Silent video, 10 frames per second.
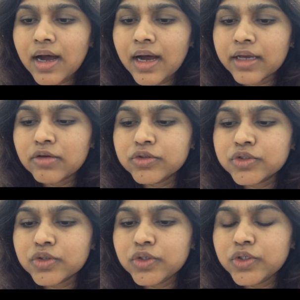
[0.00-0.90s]
I
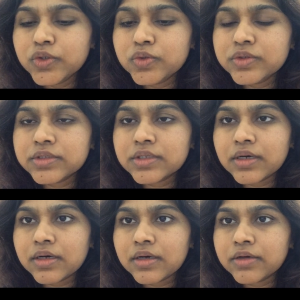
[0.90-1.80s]
also use
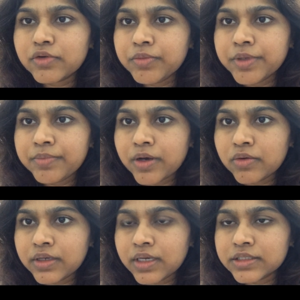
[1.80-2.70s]
green bean
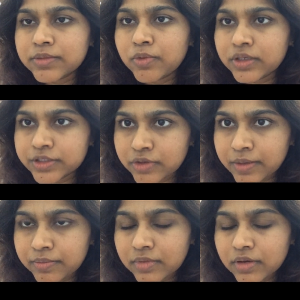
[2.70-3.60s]
powder as a body
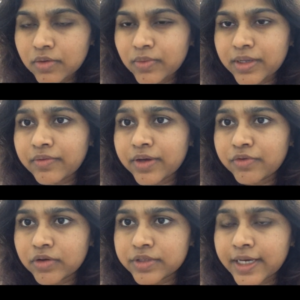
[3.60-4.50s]
scrub whenever
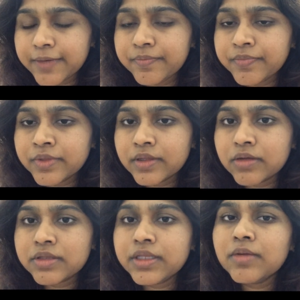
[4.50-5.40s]
I've got time.
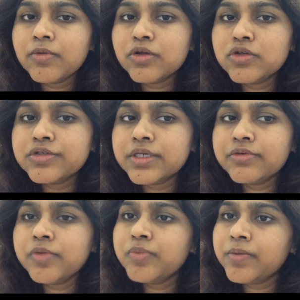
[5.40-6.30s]
Now the thing about using
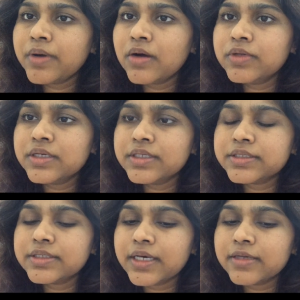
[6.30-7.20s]
green bean powder
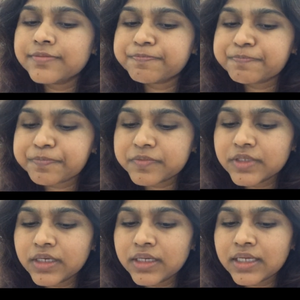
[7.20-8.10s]
is that
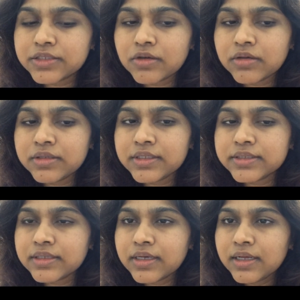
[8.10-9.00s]
it has got
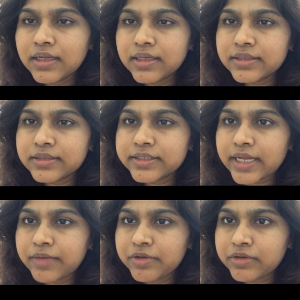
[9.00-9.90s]
this little
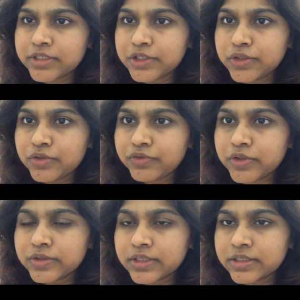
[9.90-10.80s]
slimy residue. If you
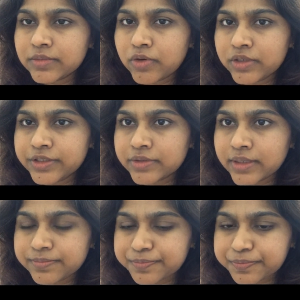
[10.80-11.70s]
use it as a body scrub,